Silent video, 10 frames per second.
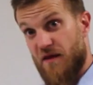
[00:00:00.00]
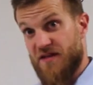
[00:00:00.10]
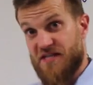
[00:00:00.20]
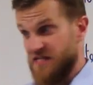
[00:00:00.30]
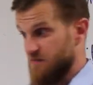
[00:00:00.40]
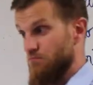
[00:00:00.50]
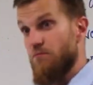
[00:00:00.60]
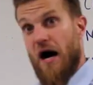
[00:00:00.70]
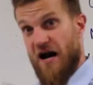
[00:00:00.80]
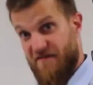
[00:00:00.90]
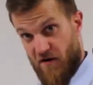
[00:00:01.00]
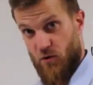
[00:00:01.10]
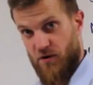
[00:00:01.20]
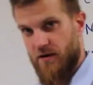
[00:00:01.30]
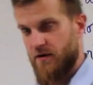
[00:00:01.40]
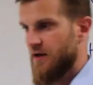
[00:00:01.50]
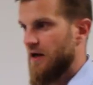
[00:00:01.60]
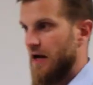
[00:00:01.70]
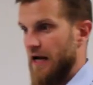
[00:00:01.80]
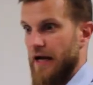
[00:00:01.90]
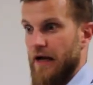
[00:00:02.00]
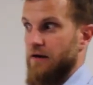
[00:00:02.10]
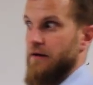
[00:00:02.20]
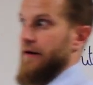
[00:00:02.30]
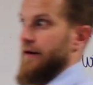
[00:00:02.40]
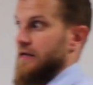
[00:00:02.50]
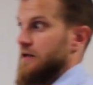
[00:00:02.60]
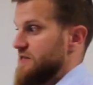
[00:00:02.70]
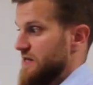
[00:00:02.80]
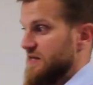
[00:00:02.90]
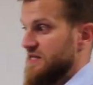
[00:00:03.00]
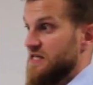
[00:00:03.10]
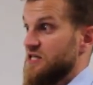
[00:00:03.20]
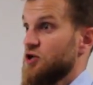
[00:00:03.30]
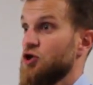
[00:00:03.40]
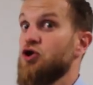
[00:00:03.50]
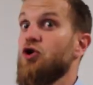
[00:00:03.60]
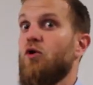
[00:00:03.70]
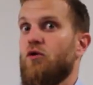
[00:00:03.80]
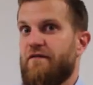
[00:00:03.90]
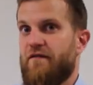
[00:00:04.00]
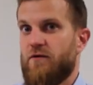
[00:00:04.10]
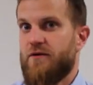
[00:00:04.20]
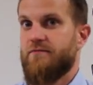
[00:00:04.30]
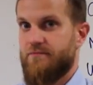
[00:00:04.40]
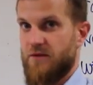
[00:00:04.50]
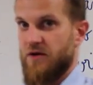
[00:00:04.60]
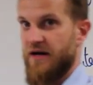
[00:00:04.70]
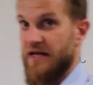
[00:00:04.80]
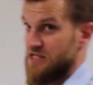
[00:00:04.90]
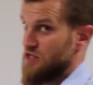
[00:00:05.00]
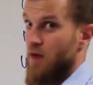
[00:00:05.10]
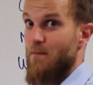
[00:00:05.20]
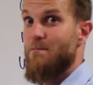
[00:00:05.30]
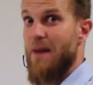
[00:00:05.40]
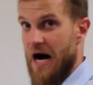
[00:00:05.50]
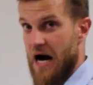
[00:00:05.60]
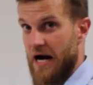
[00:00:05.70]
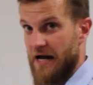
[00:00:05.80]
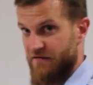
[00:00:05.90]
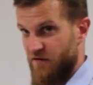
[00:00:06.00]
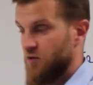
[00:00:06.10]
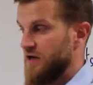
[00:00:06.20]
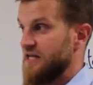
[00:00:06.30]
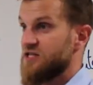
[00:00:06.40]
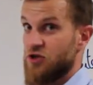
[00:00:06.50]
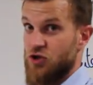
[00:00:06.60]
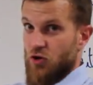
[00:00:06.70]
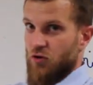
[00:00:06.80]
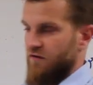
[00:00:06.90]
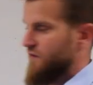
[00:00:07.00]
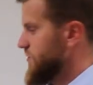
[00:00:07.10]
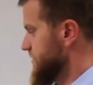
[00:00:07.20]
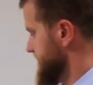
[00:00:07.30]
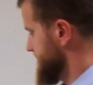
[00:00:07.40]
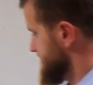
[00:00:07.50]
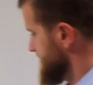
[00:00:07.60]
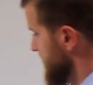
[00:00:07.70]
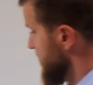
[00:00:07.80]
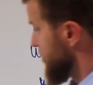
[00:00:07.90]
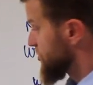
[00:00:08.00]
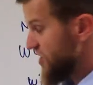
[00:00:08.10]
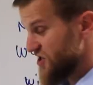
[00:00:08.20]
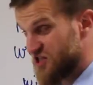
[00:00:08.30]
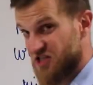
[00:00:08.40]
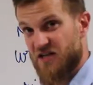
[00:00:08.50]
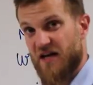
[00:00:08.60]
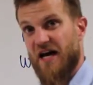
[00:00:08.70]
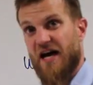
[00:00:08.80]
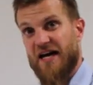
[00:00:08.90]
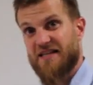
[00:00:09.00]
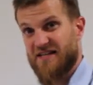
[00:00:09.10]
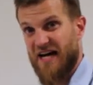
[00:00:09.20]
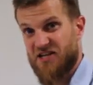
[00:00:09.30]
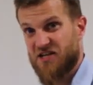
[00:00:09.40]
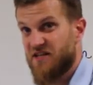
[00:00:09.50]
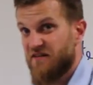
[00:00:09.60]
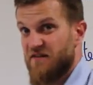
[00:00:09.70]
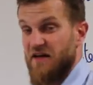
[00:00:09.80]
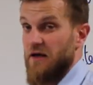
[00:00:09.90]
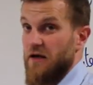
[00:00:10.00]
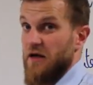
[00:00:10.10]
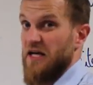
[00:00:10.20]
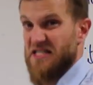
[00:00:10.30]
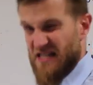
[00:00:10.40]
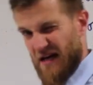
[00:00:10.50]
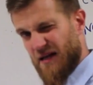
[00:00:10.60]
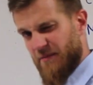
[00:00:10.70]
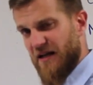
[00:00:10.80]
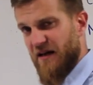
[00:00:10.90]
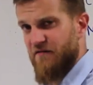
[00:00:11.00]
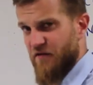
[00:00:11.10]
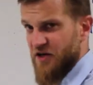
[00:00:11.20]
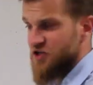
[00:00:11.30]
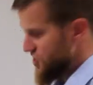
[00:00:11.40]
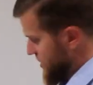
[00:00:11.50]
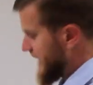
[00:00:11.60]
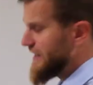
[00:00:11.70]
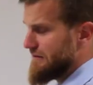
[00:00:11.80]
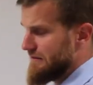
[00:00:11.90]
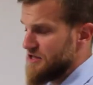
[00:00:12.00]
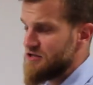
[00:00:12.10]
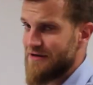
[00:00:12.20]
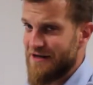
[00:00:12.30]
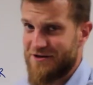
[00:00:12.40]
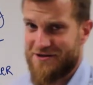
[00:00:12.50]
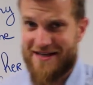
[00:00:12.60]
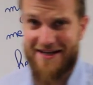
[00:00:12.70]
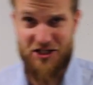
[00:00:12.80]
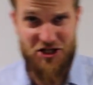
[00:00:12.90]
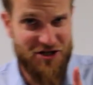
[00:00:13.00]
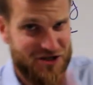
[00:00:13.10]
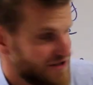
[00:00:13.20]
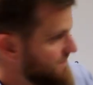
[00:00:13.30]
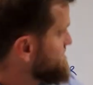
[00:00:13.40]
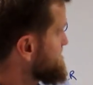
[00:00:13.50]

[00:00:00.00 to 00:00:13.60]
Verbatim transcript: this is my phone, and uh, he could say this is your phone. Okay, it's not my phone, it's your phone. Just it's an adjective. Uh, it's a little bit like French. I guess you can understand it. Just.